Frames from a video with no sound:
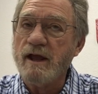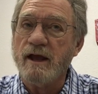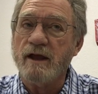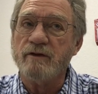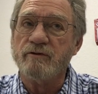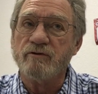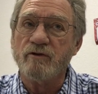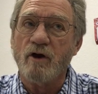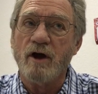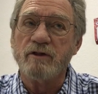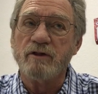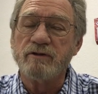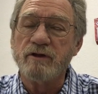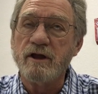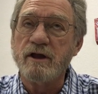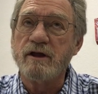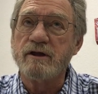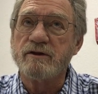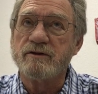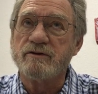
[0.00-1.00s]
And so I
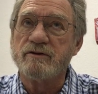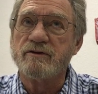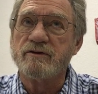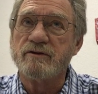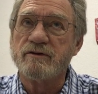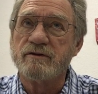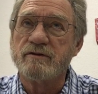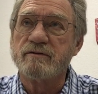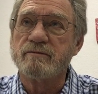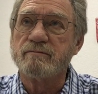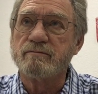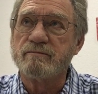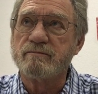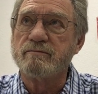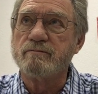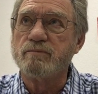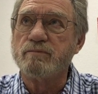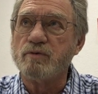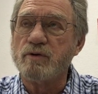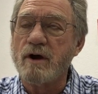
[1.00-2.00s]
think it's
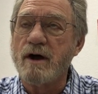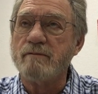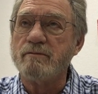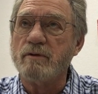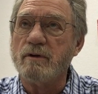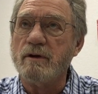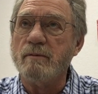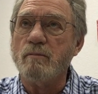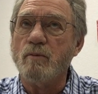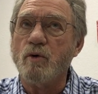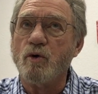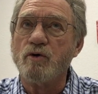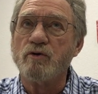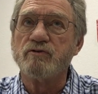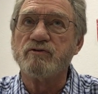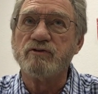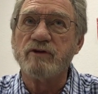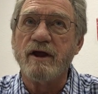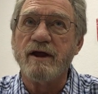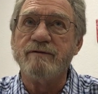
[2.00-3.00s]
probably more
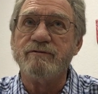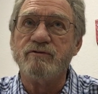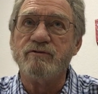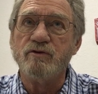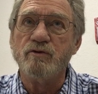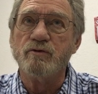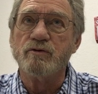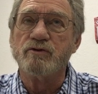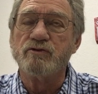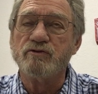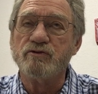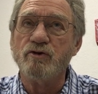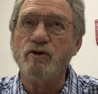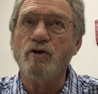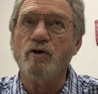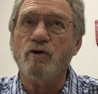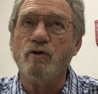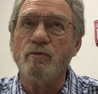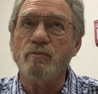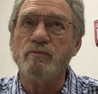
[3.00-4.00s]
safe to
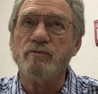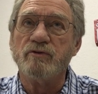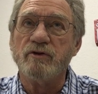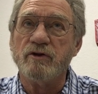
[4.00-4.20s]
assume,